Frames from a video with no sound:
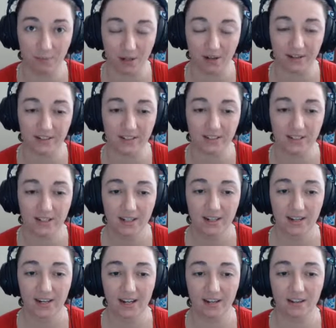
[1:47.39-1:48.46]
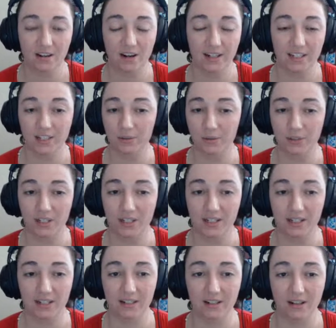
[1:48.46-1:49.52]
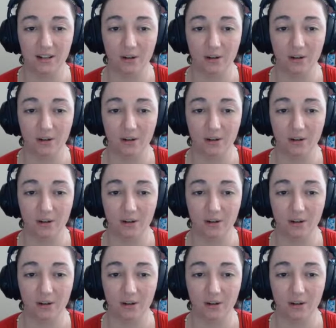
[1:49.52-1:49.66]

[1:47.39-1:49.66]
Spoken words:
boss and not kill the